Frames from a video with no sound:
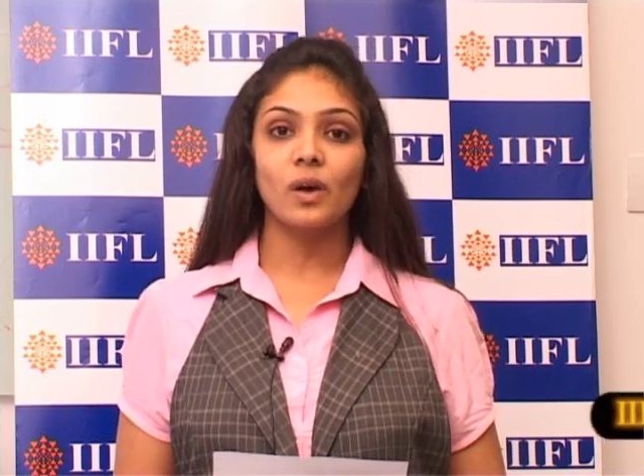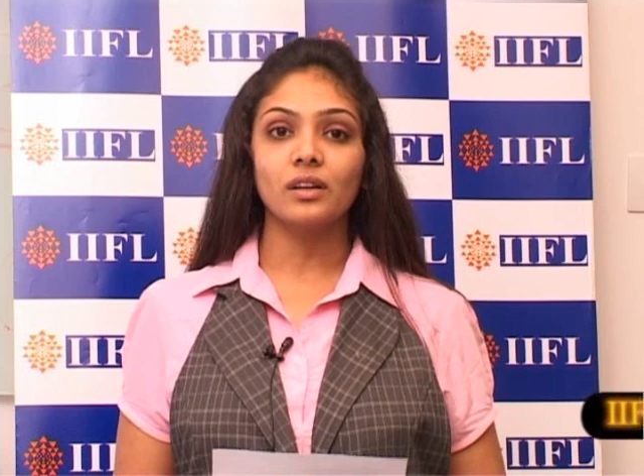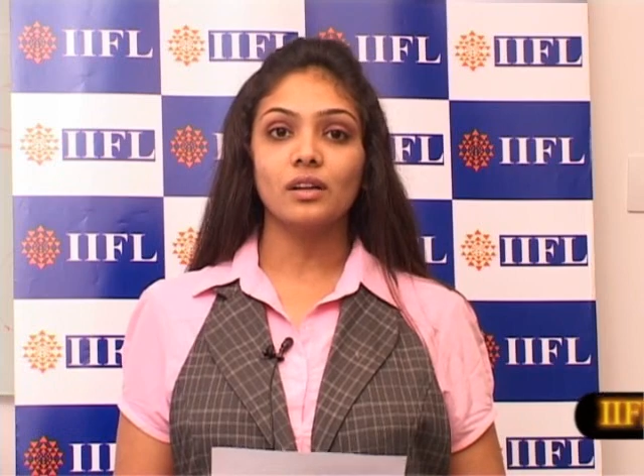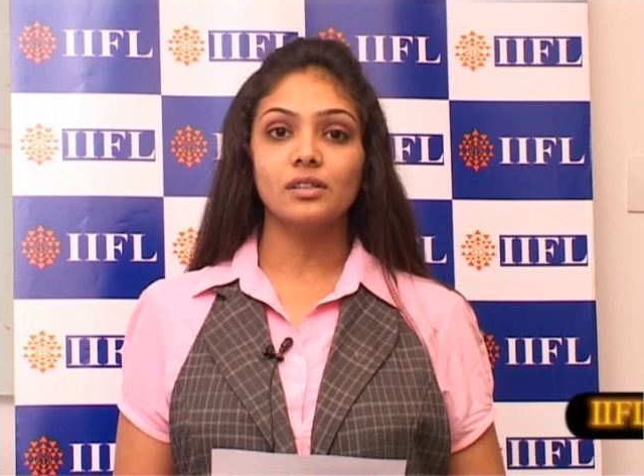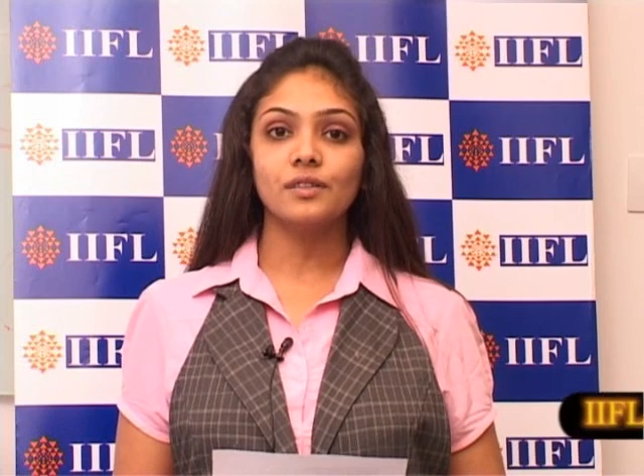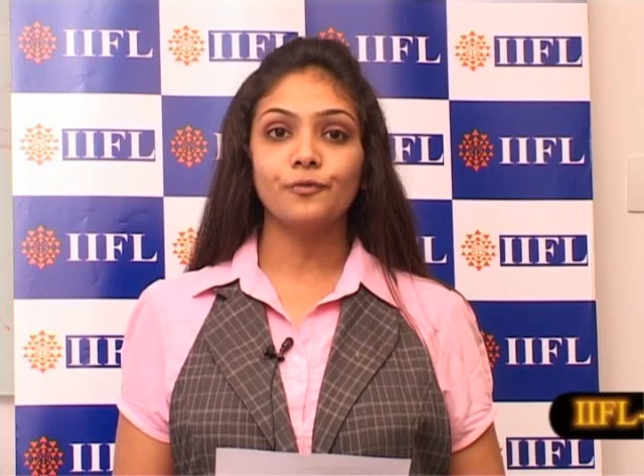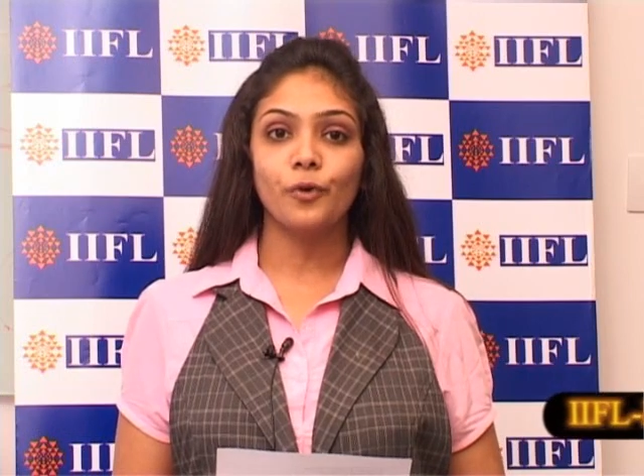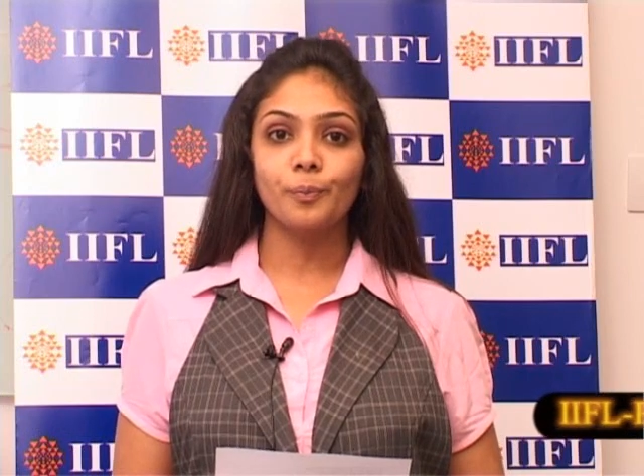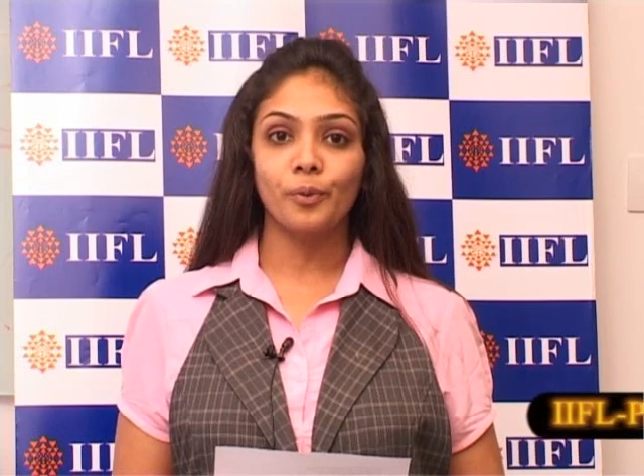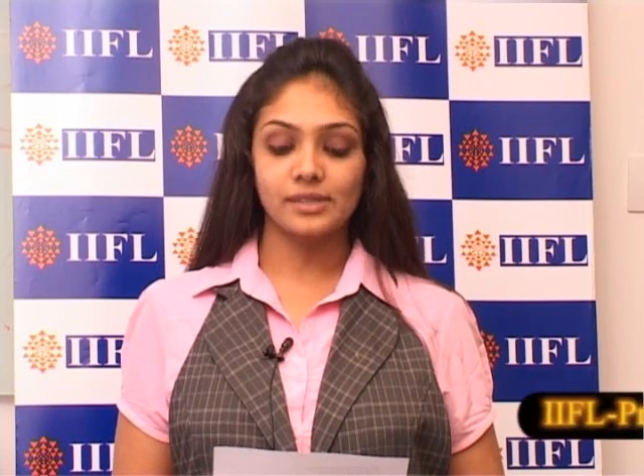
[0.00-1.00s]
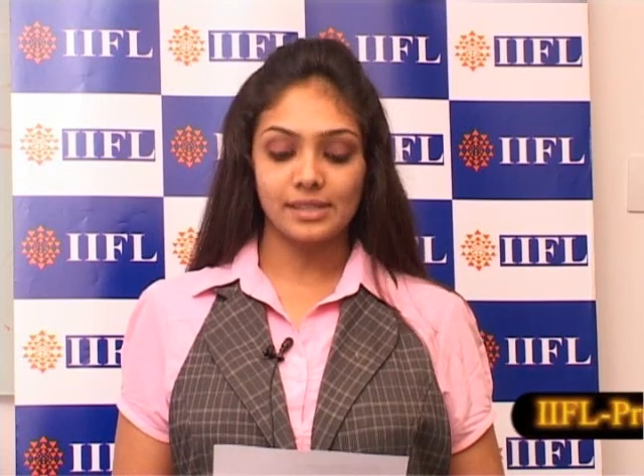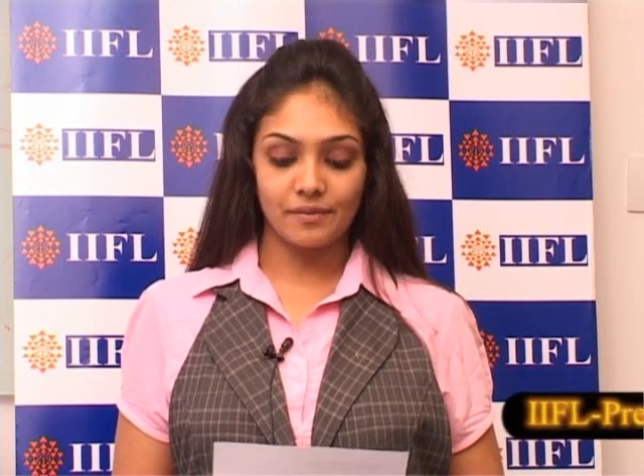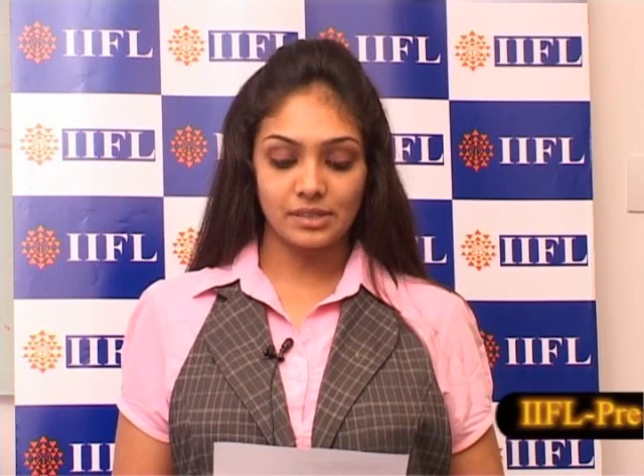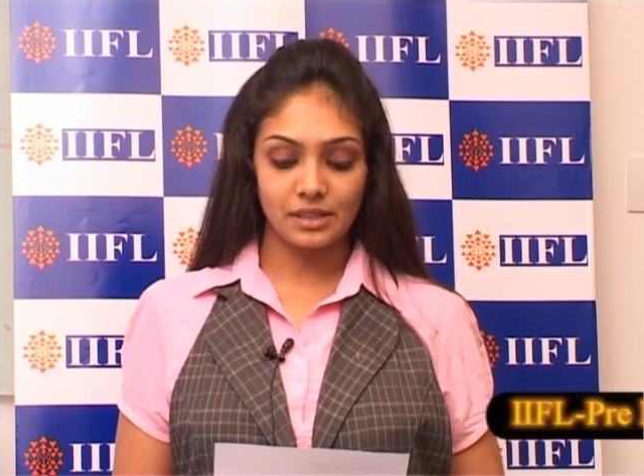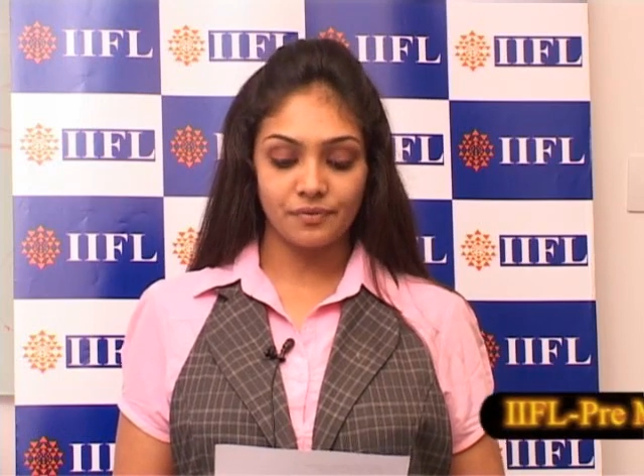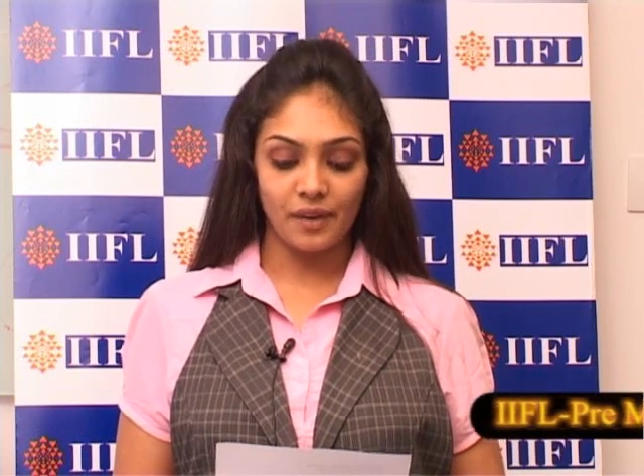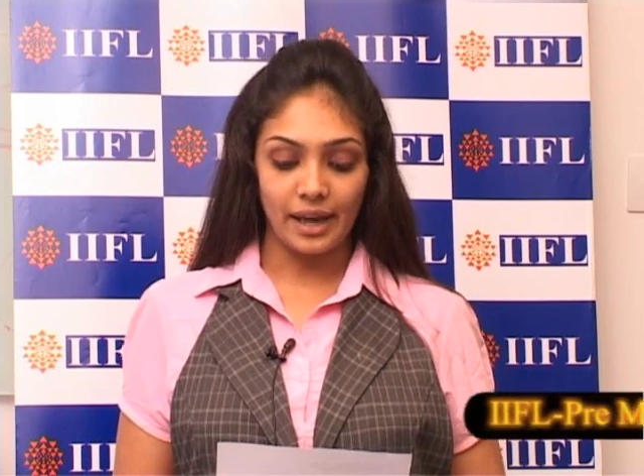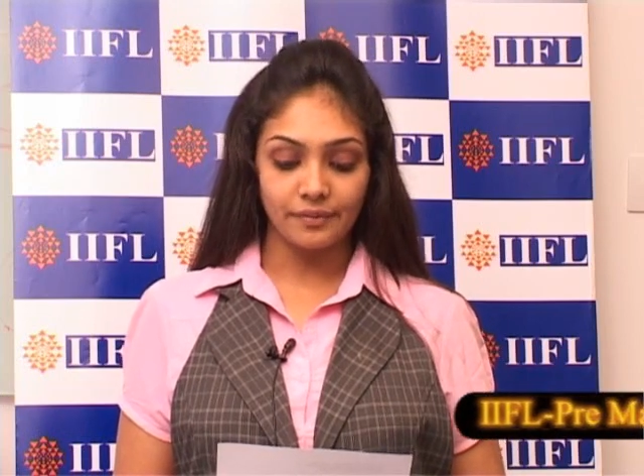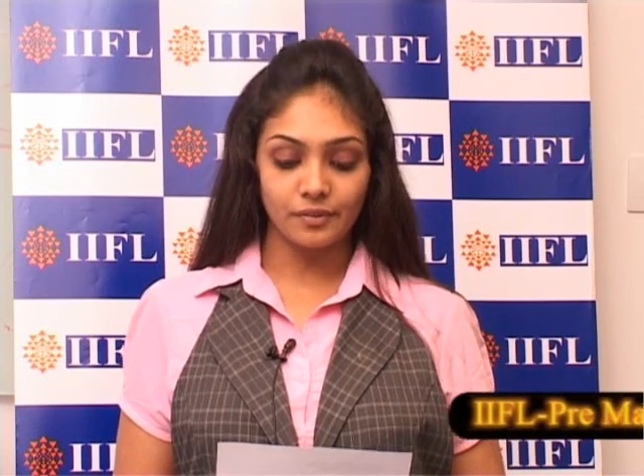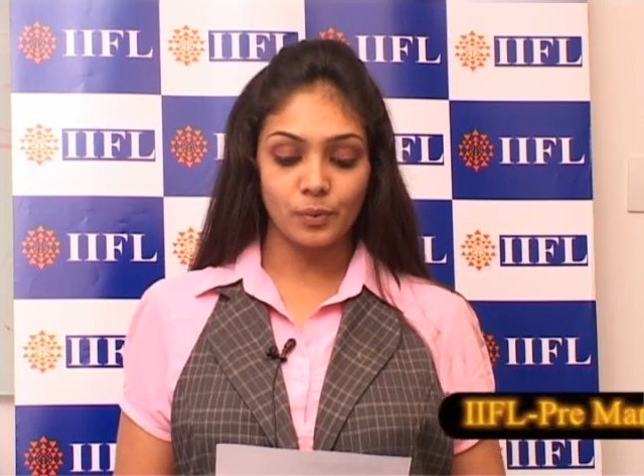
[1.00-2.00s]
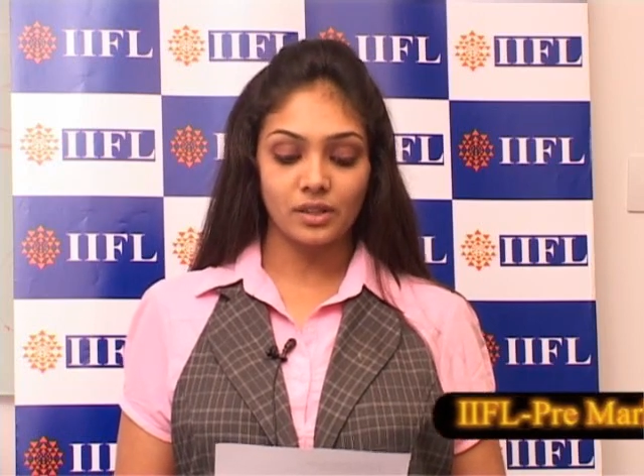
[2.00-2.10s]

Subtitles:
104.75